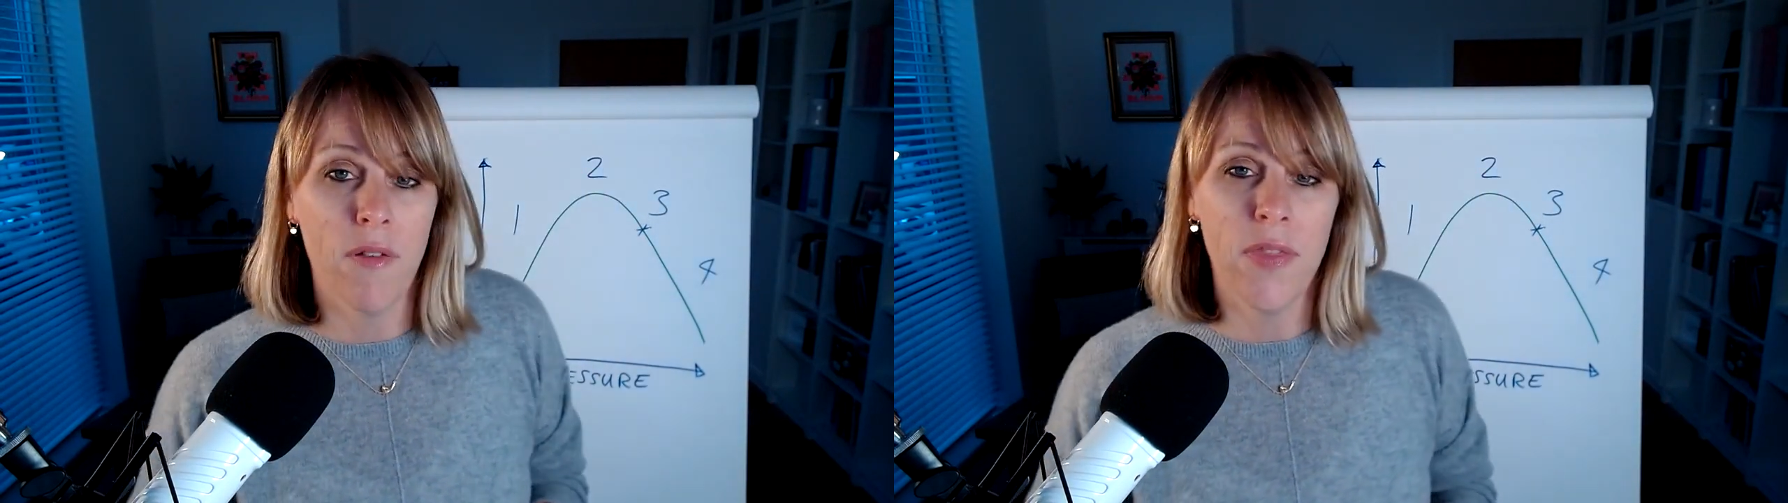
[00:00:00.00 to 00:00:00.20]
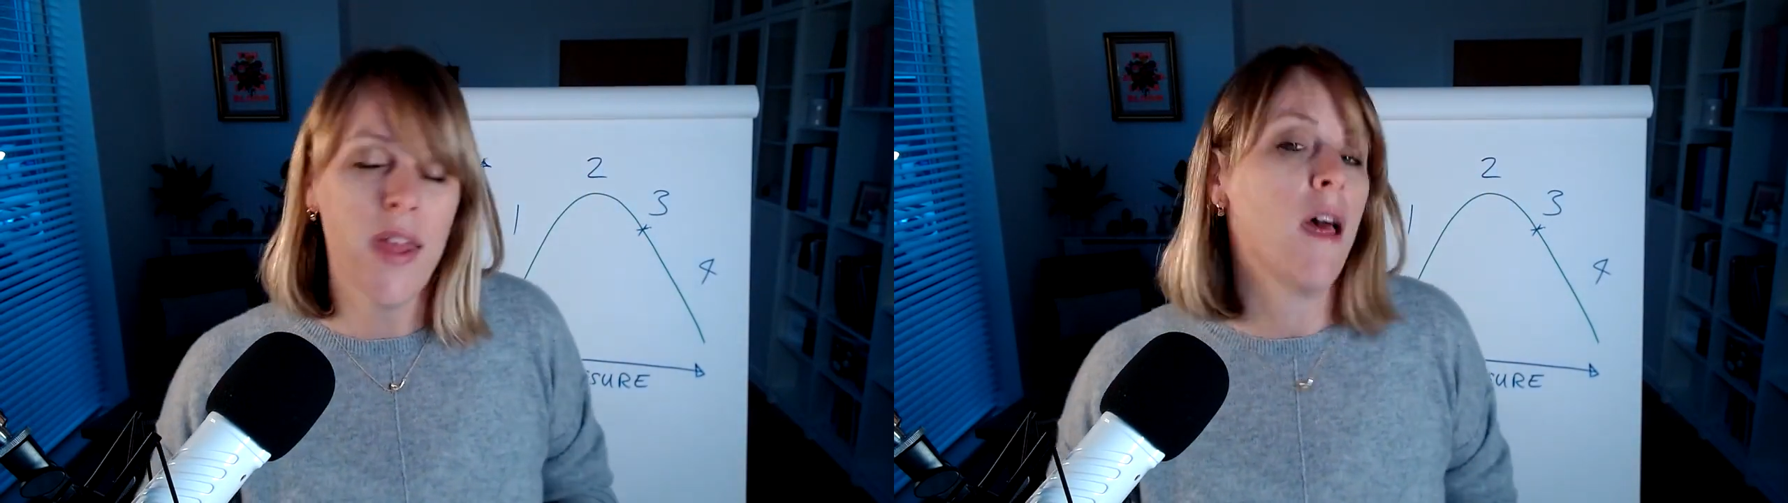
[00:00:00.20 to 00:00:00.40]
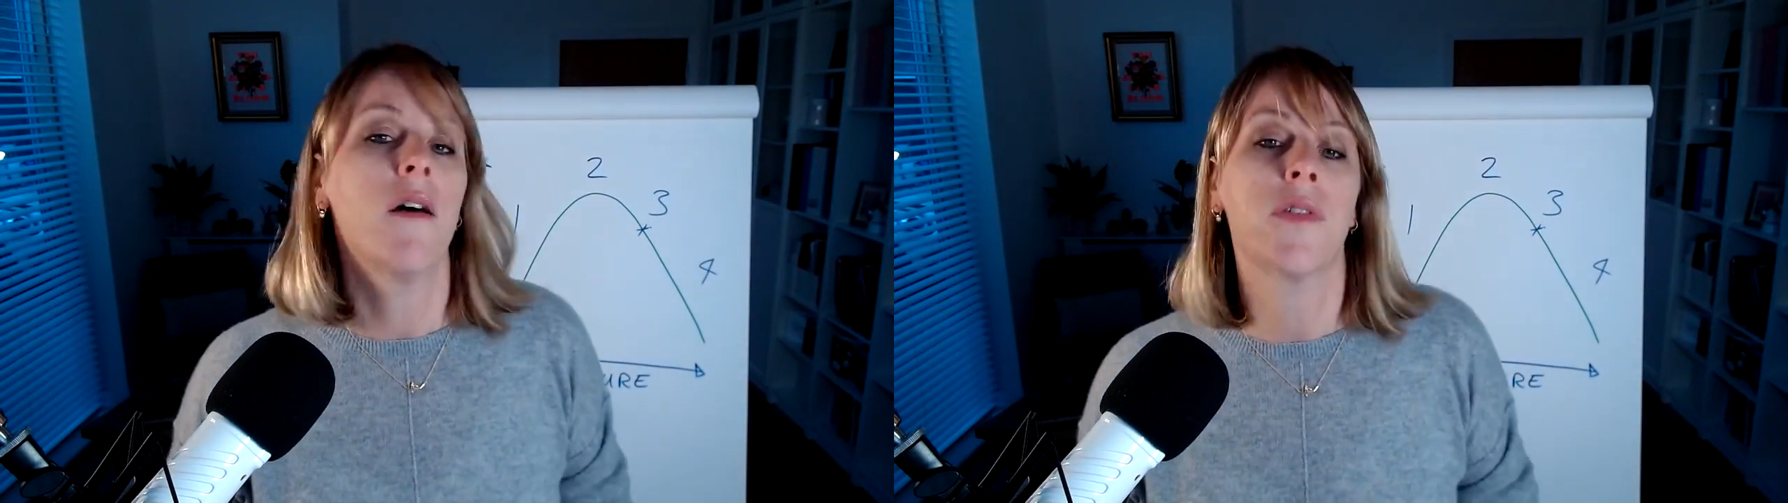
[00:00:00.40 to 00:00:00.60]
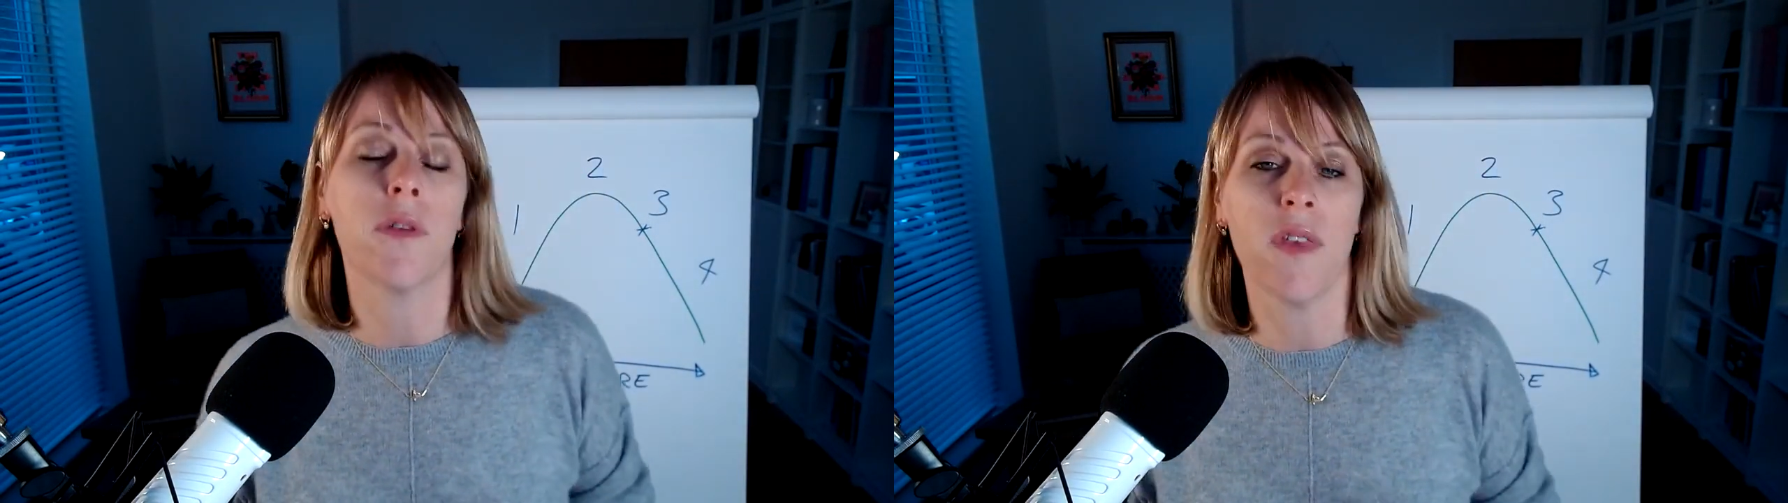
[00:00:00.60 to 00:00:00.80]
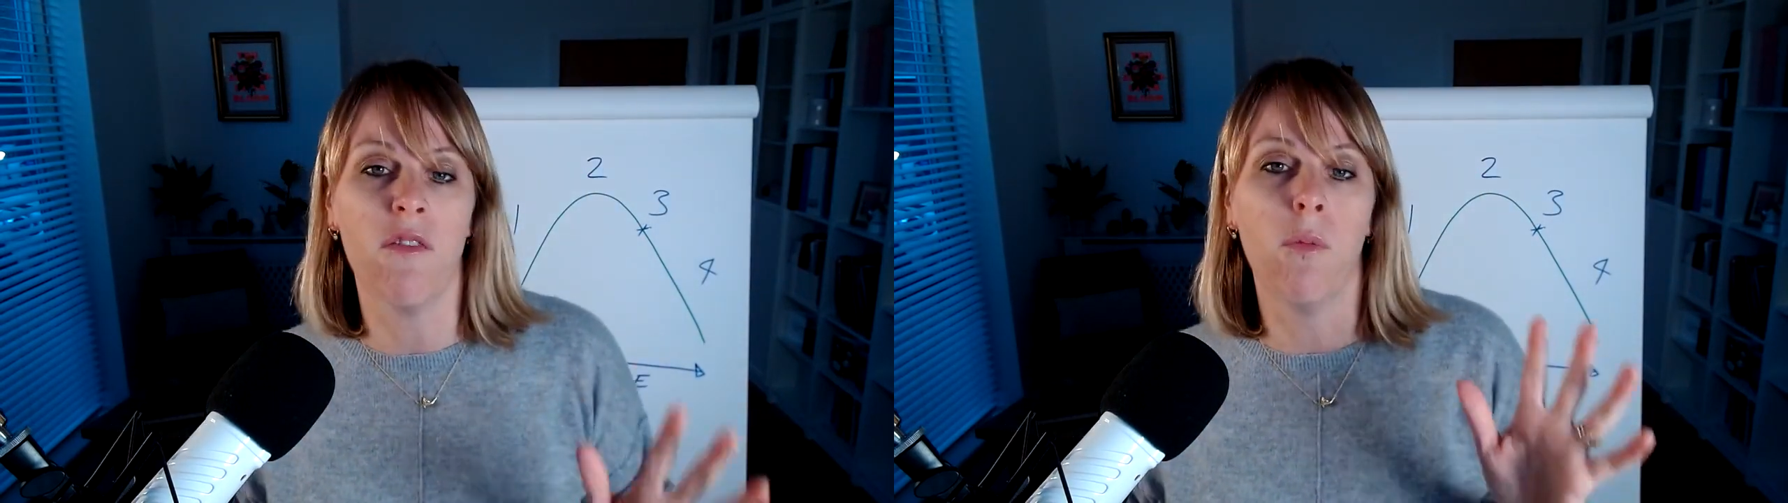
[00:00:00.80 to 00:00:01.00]
and then ask
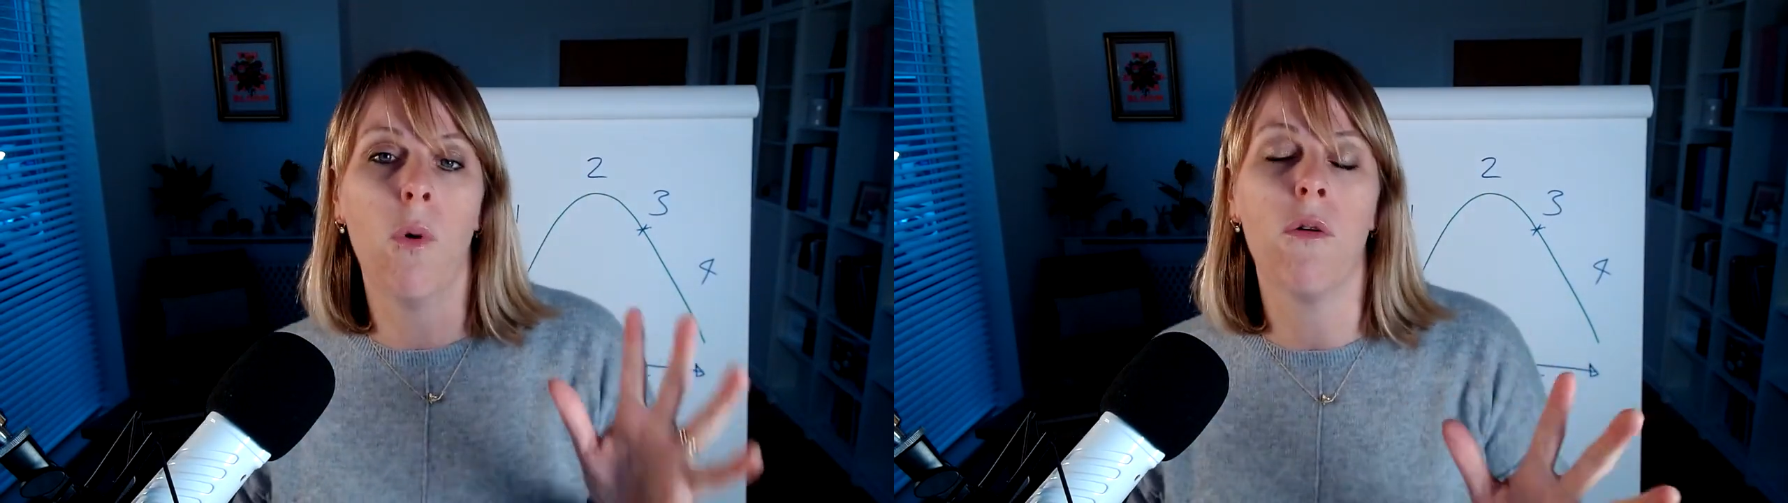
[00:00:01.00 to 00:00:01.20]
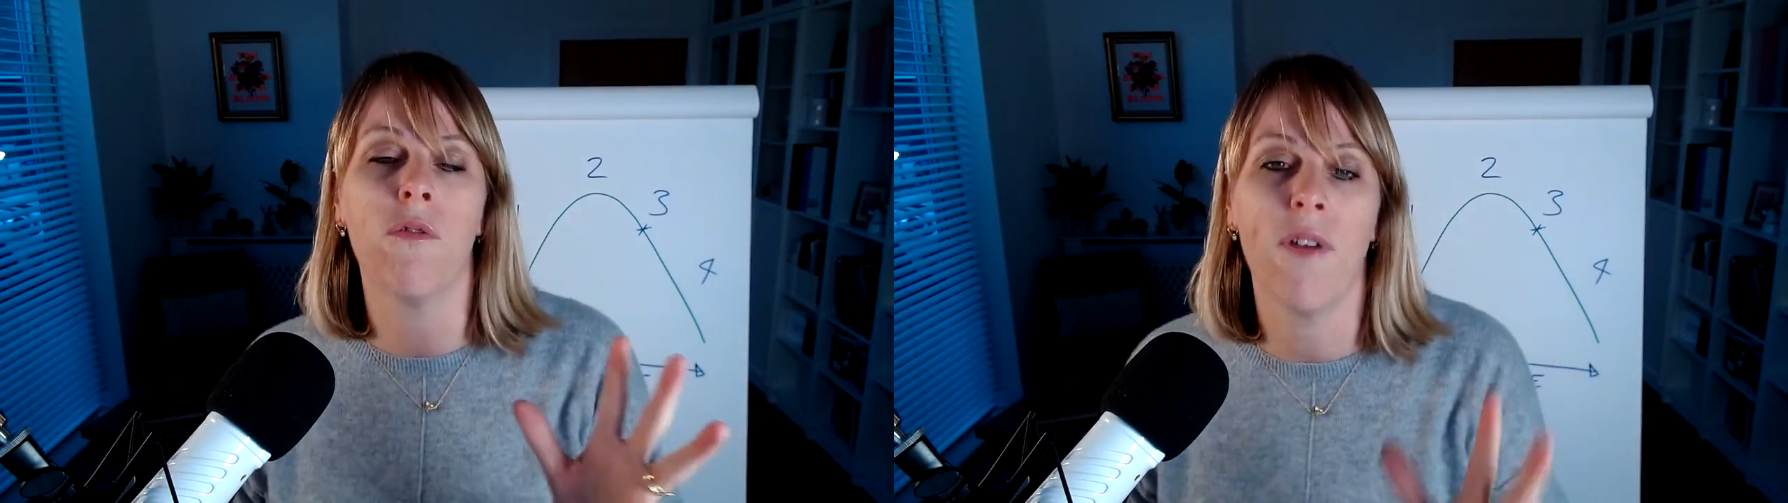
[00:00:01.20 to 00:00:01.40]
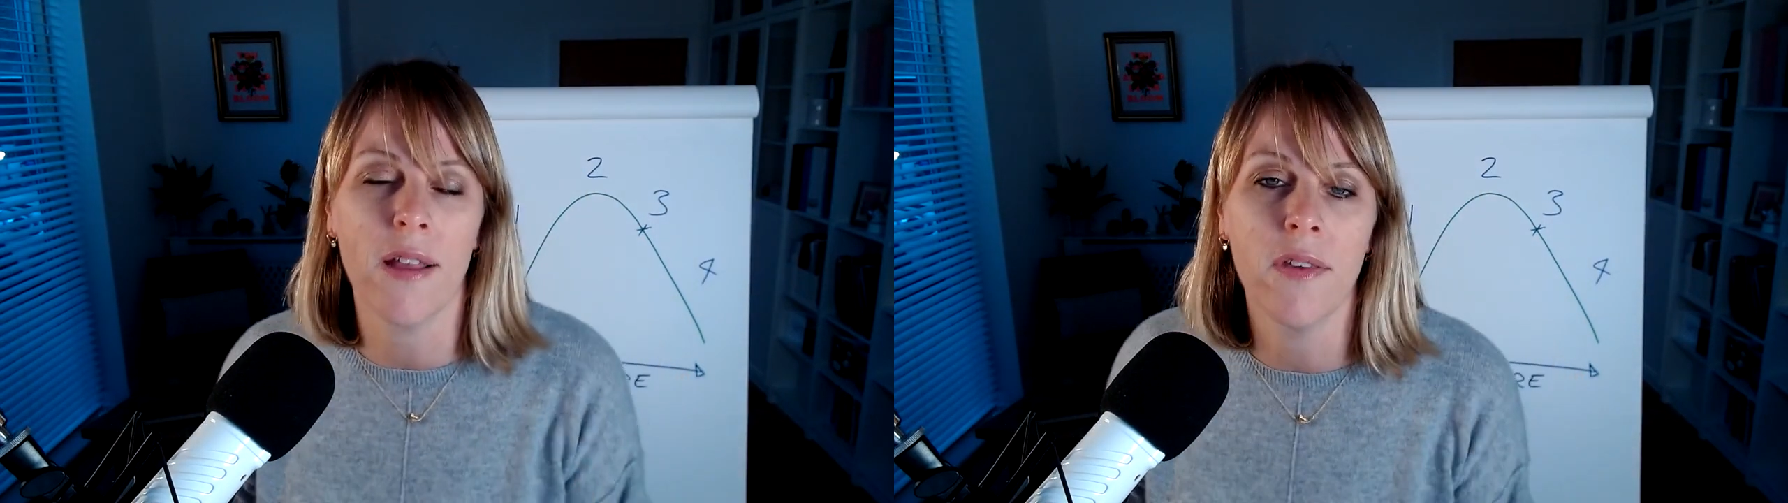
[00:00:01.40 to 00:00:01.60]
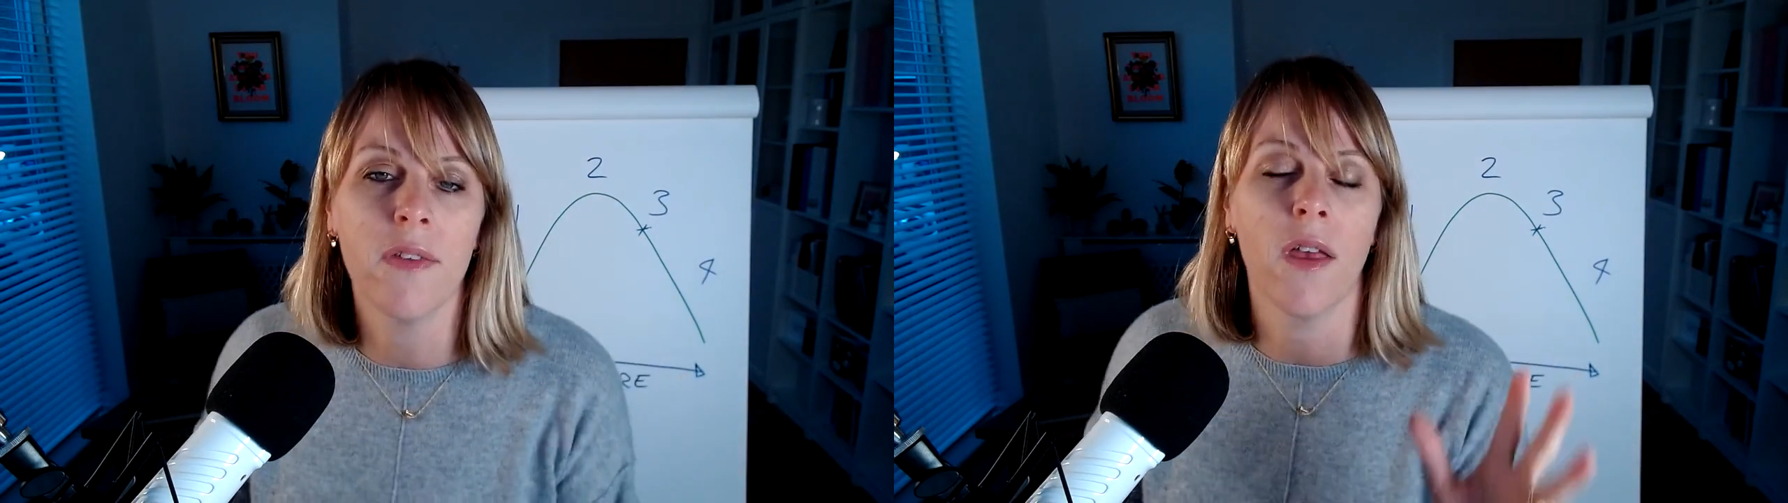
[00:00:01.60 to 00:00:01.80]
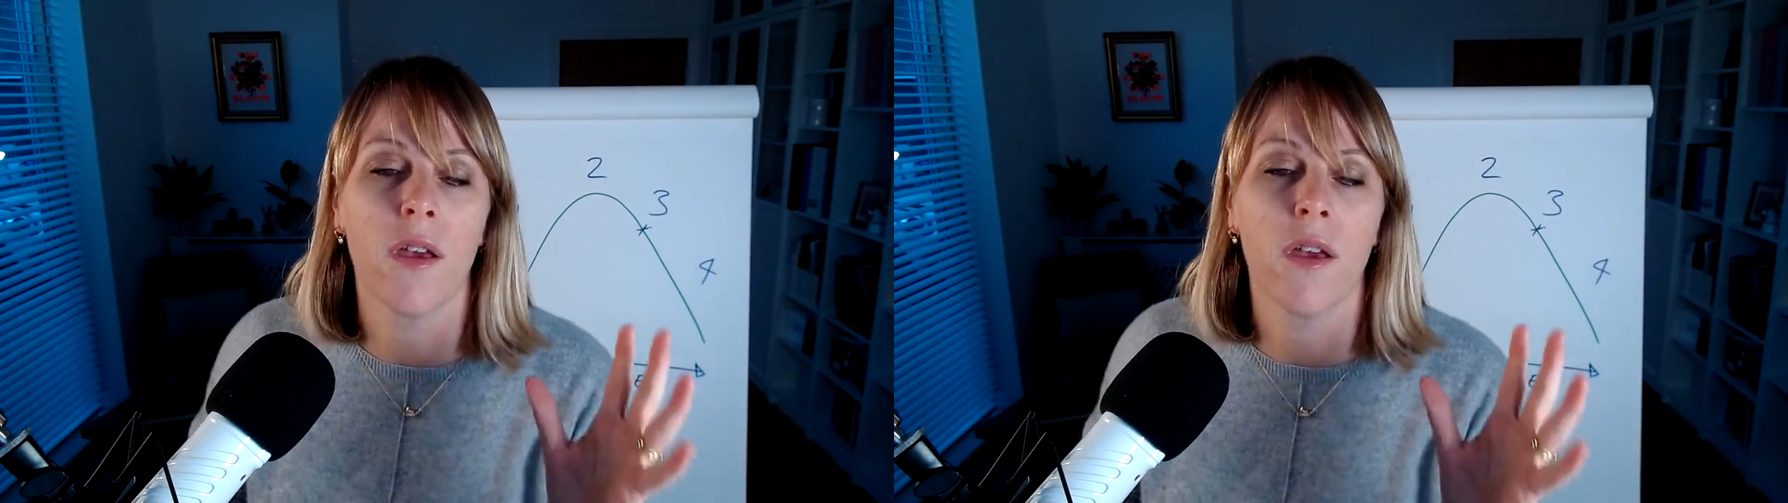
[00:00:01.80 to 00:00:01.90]
yourself what factors